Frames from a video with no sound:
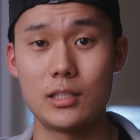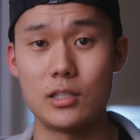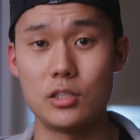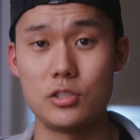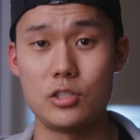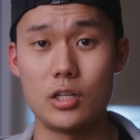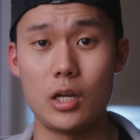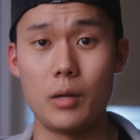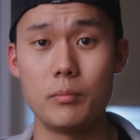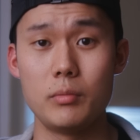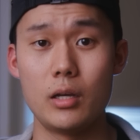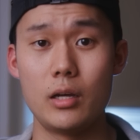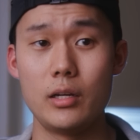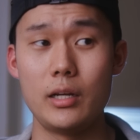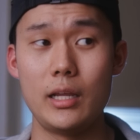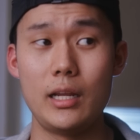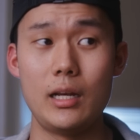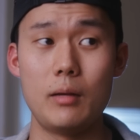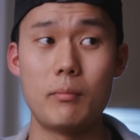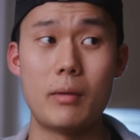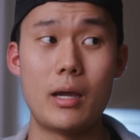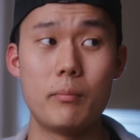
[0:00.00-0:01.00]
get the job done.
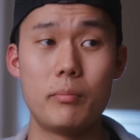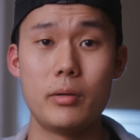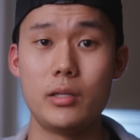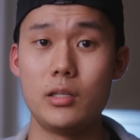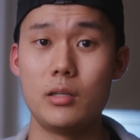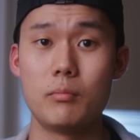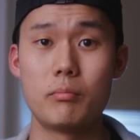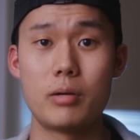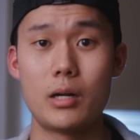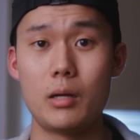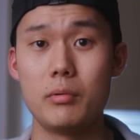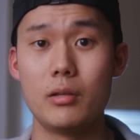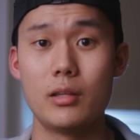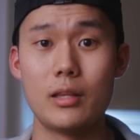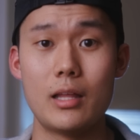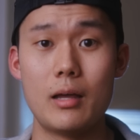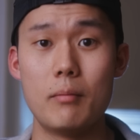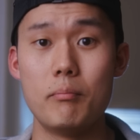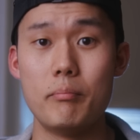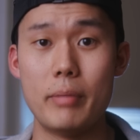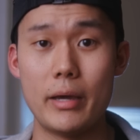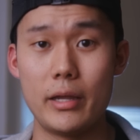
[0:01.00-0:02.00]
And in my opinion, probably a
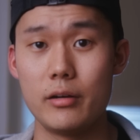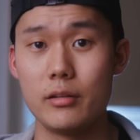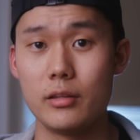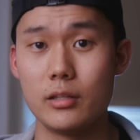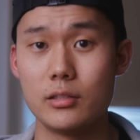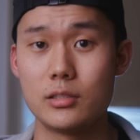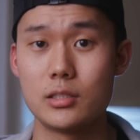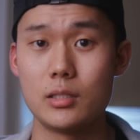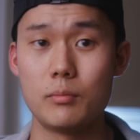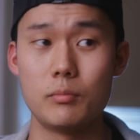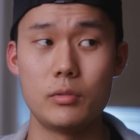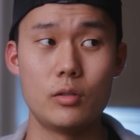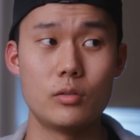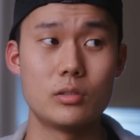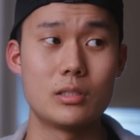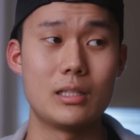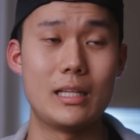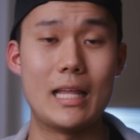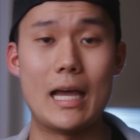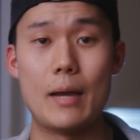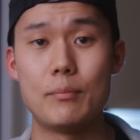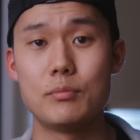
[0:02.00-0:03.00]
lot better than some of
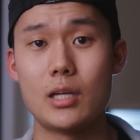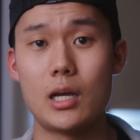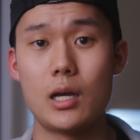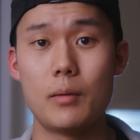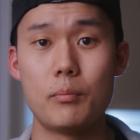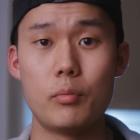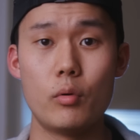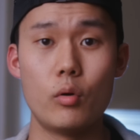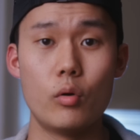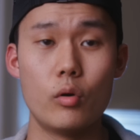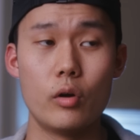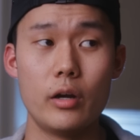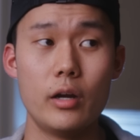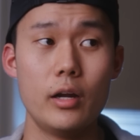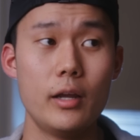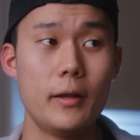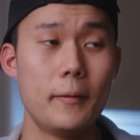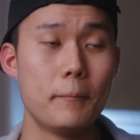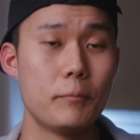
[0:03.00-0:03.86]
those laptop or,